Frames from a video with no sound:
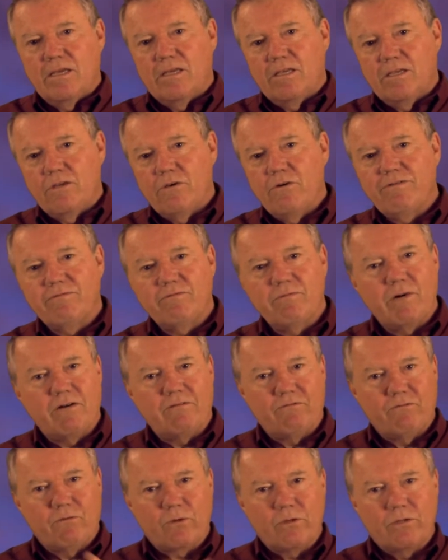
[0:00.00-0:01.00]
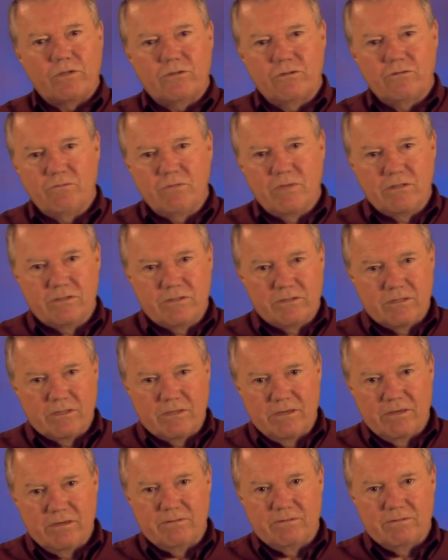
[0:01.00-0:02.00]
You have about 42 months to
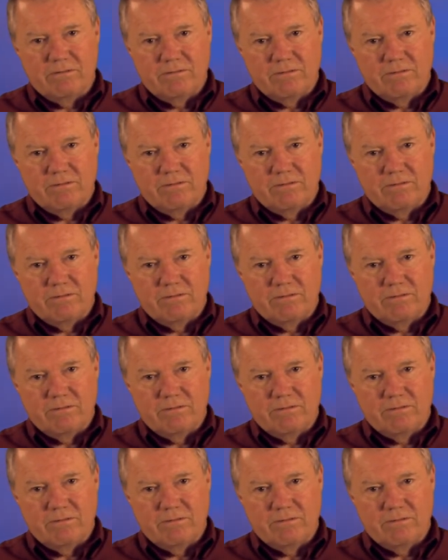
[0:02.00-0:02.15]
go.